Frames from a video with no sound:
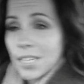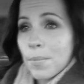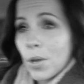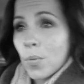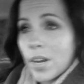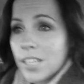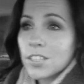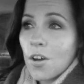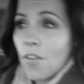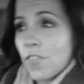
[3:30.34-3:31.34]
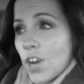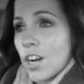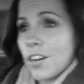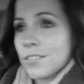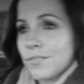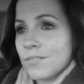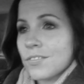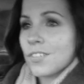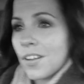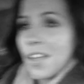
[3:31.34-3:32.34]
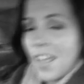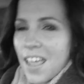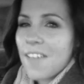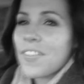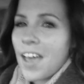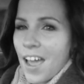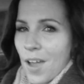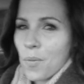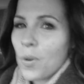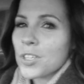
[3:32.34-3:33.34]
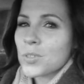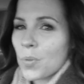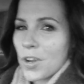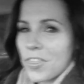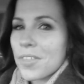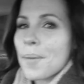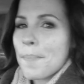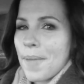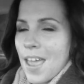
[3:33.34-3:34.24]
can tell me when it's over, if the high was worth the